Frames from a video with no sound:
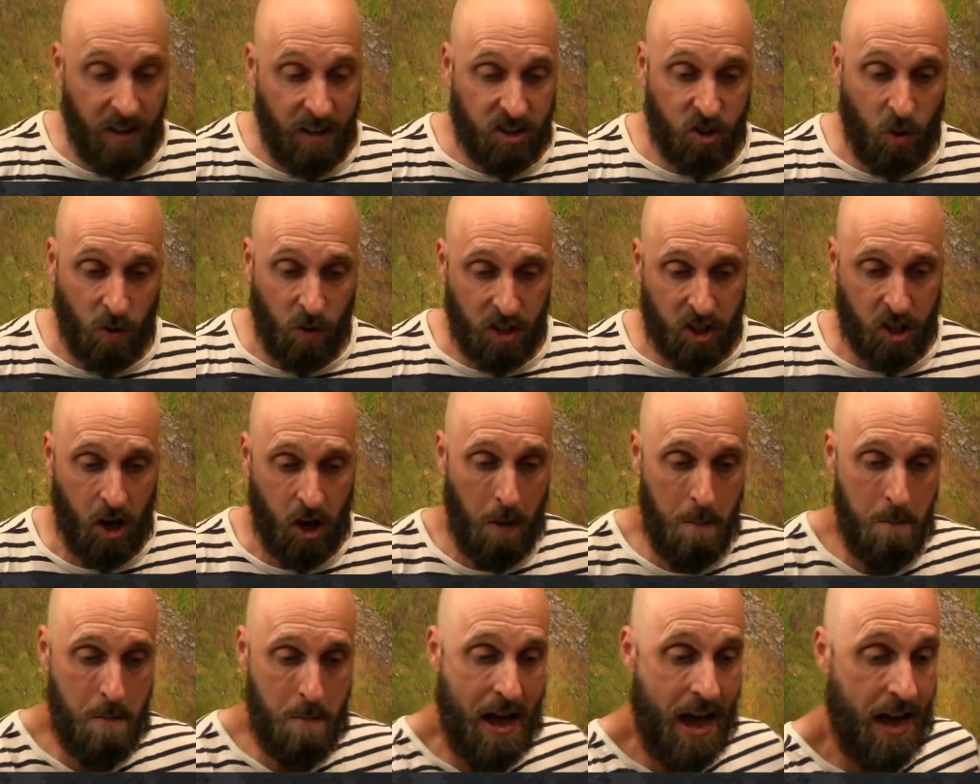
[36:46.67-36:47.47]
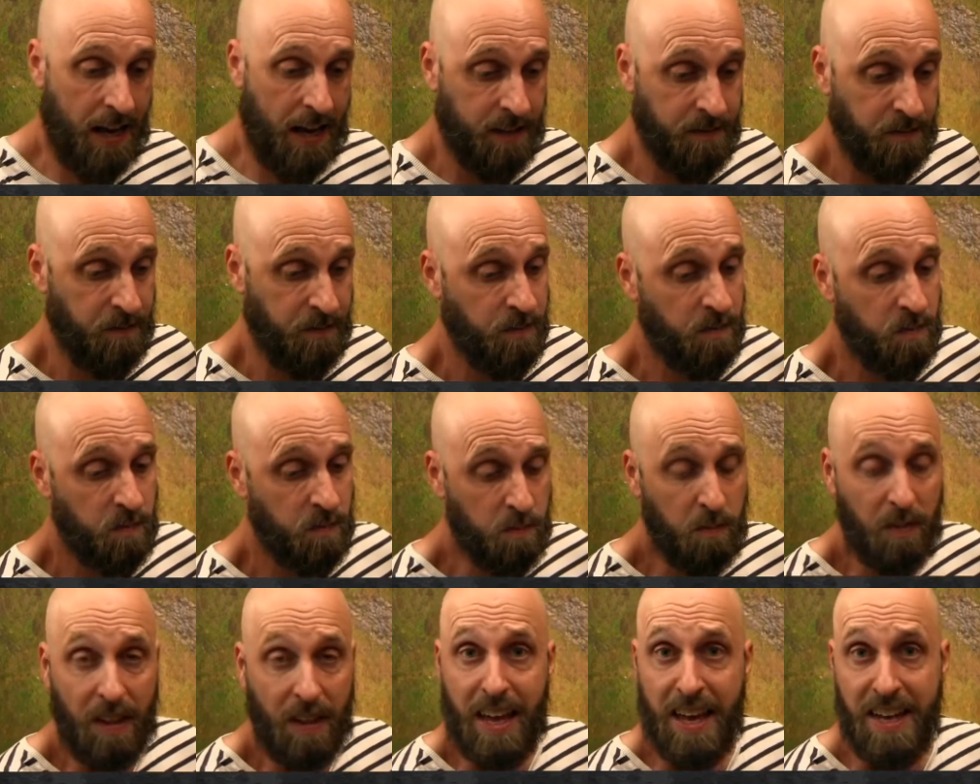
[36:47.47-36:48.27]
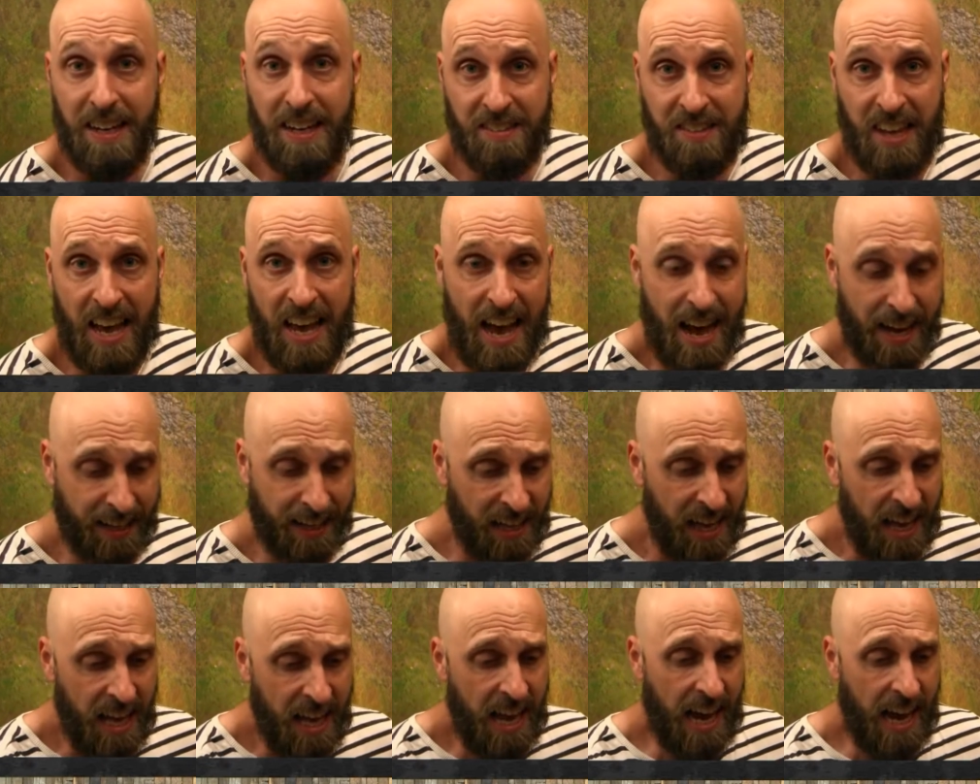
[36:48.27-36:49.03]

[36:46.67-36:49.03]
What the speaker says: is going to come back and attack,